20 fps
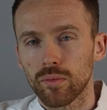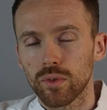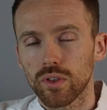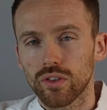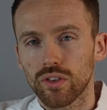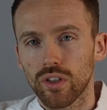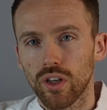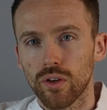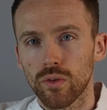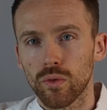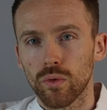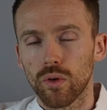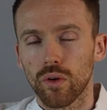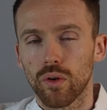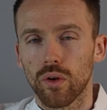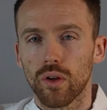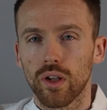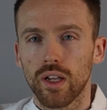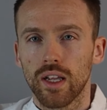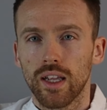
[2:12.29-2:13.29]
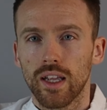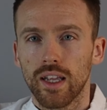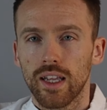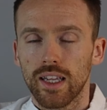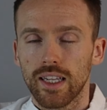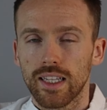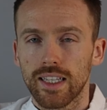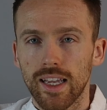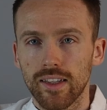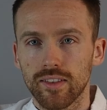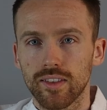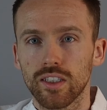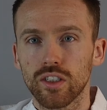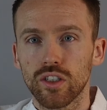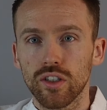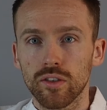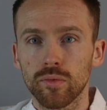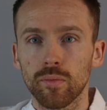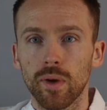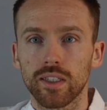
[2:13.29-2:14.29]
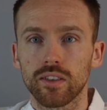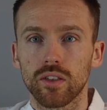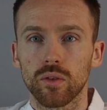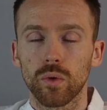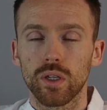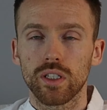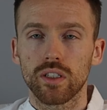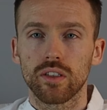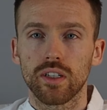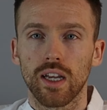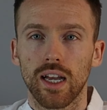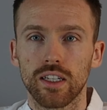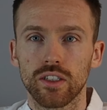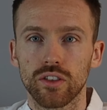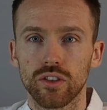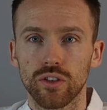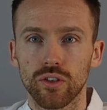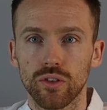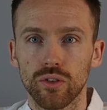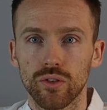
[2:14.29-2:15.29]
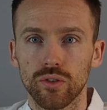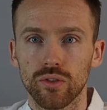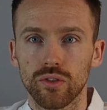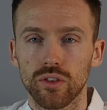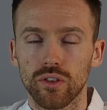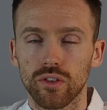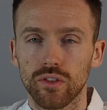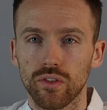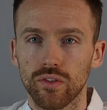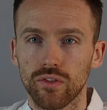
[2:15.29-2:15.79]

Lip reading: So yes, it does matter which hand you use